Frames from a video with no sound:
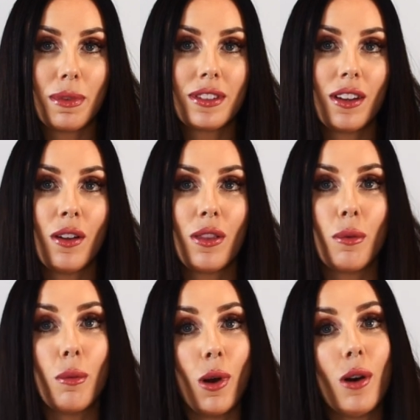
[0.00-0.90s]
as on the
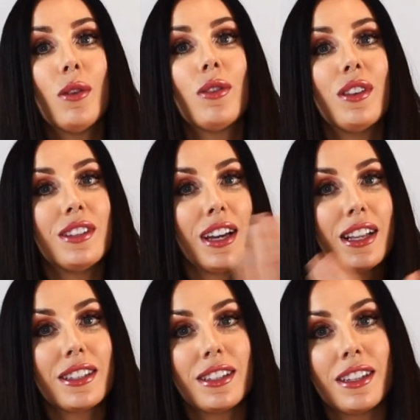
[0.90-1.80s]
world, the
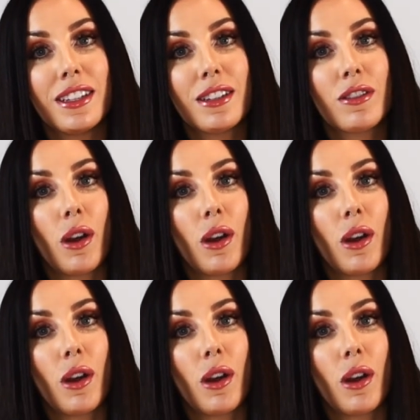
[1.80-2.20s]
dancer